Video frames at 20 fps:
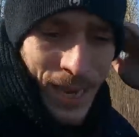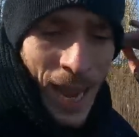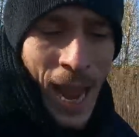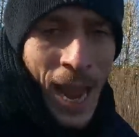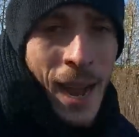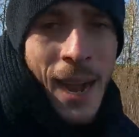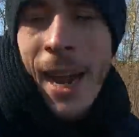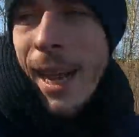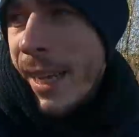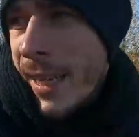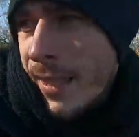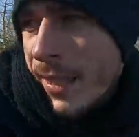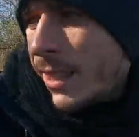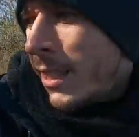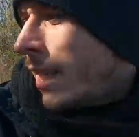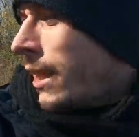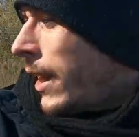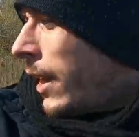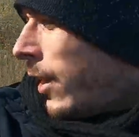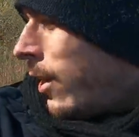And I can
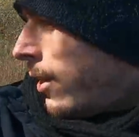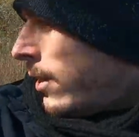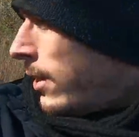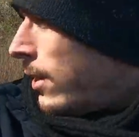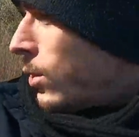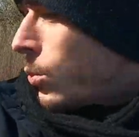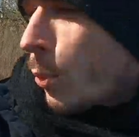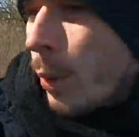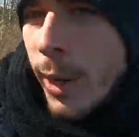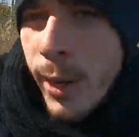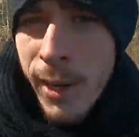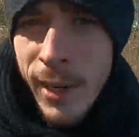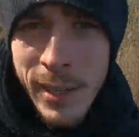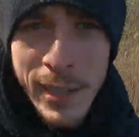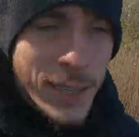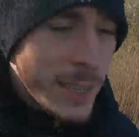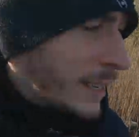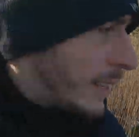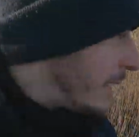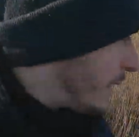sit here on this
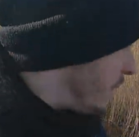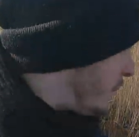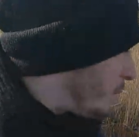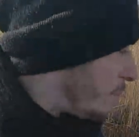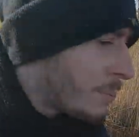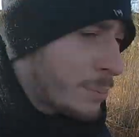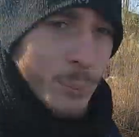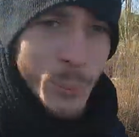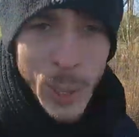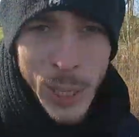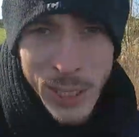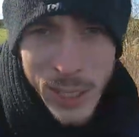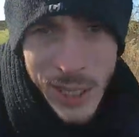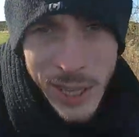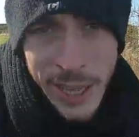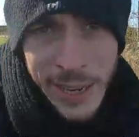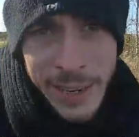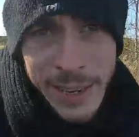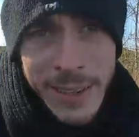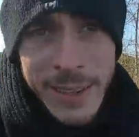weird bridge
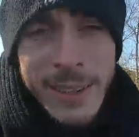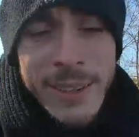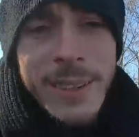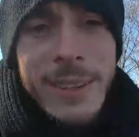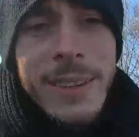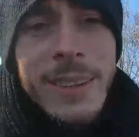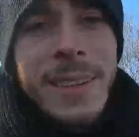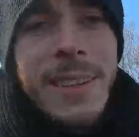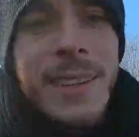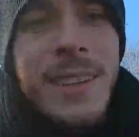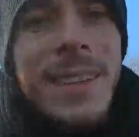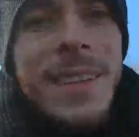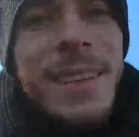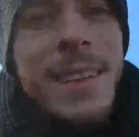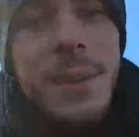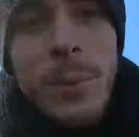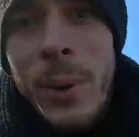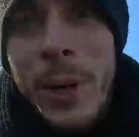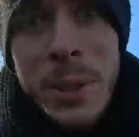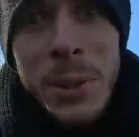thing
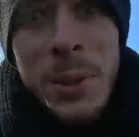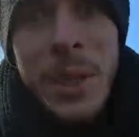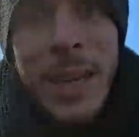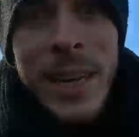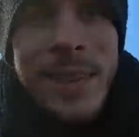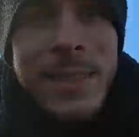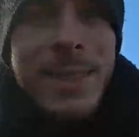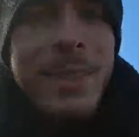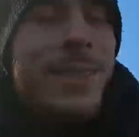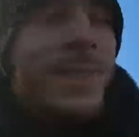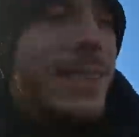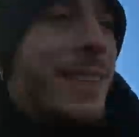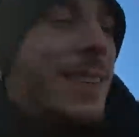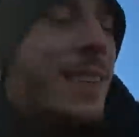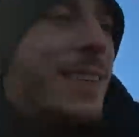with you guys.